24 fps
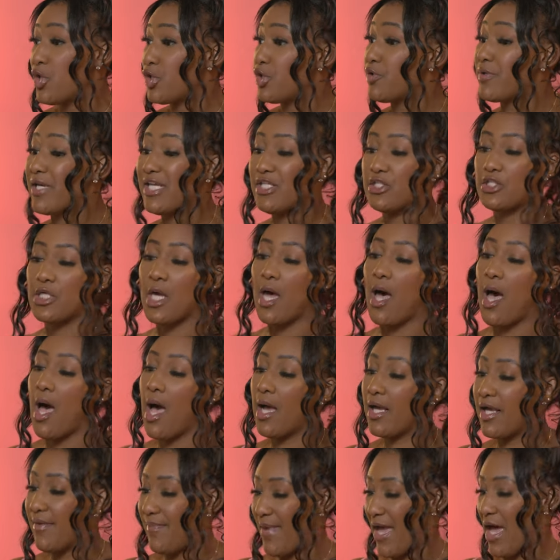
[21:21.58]
you can
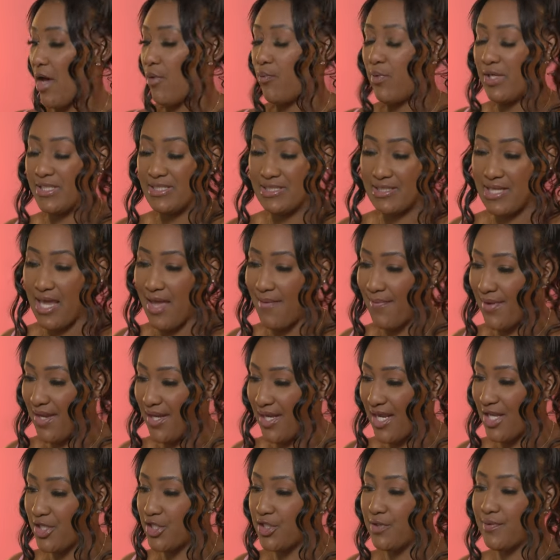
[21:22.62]
talk about what's coming
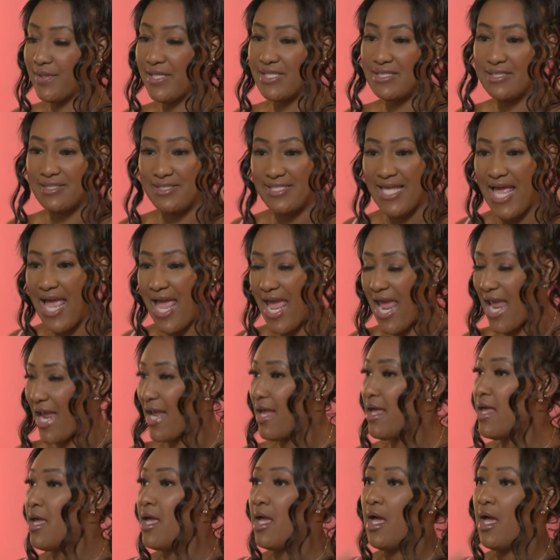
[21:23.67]
and you can say